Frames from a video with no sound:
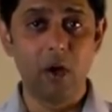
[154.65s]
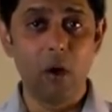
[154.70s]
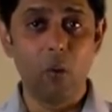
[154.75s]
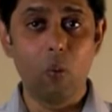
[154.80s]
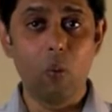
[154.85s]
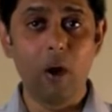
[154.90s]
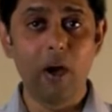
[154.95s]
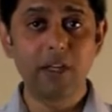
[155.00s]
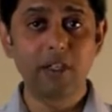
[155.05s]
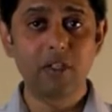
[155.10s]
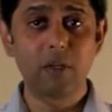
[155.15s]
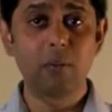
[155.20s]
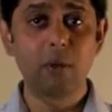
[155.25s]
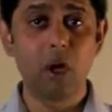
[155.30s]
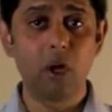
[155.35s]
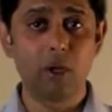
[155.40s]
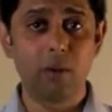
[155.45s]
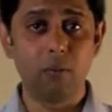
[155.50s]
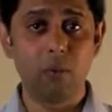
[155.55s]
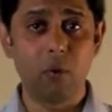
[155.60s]
Why is a
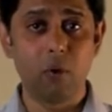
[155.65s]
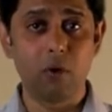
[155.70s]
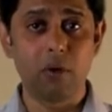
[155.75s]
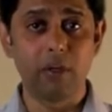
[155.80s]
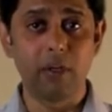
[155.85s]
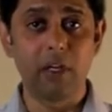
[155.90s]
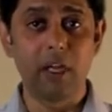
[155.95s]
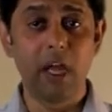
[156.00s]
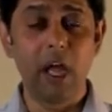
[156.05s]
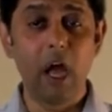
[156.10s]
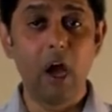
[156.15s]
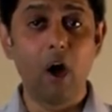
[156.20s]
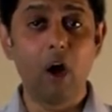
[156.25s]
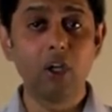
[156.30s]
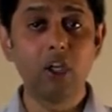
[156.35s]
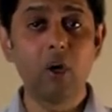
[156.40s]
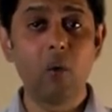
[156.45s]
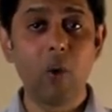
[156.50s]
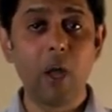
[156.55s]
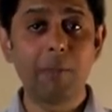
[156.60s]
blog important? On
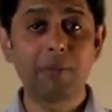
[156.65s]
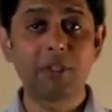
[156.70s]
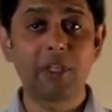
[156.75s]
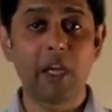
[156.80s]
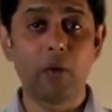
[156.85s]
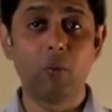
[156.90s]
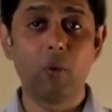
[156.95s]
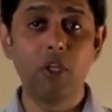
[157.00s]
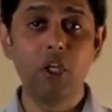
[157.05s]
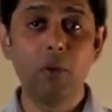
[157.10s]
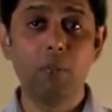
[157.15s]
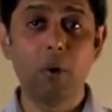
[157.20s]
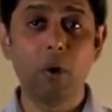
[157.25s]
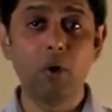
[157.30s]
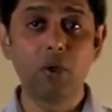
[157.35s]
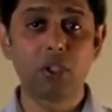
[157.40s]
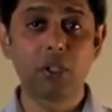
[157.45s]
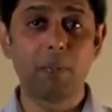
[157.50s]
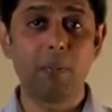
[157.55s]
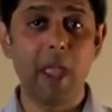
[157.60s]
your website, when you
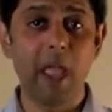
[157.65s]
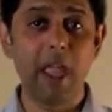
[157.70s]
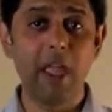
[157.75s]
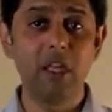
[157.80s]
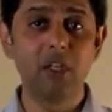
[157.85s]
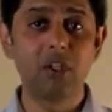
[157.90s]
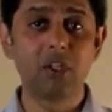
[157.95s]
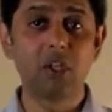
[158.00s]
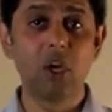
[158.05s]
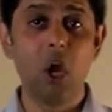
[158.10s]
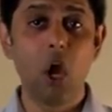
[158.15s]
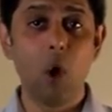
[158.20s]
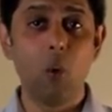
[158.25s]
post a page,